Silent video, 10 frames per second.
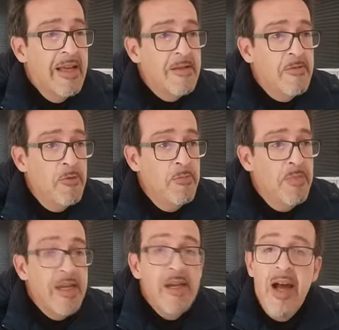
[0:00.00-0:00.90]
to
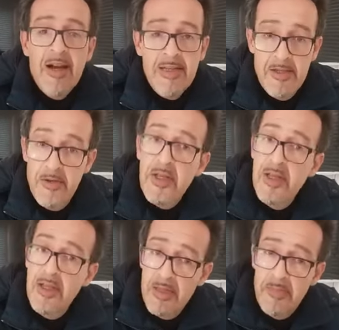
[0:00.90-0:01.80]
be garrisoned
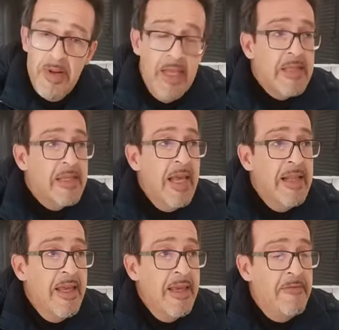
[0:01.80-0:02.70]
in this place.
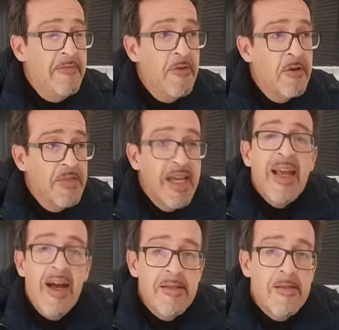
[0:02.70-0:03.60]
And they formed a
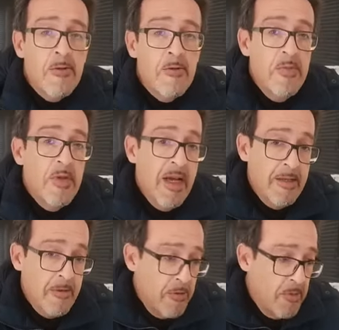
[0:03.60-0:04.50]
castrum.
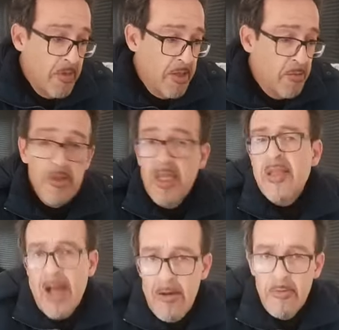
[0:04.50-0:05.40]
Castrum, it was a
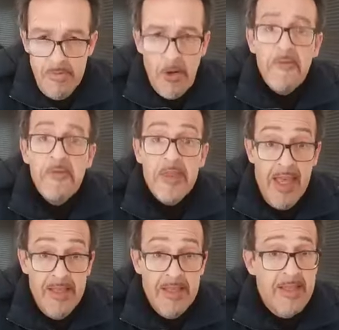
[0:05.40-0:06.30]
town of
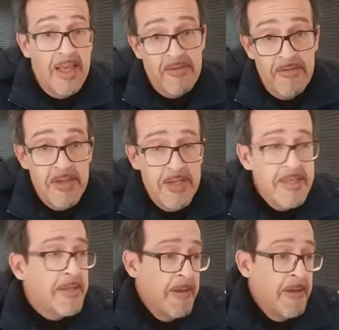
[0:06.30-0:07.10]
tents at first.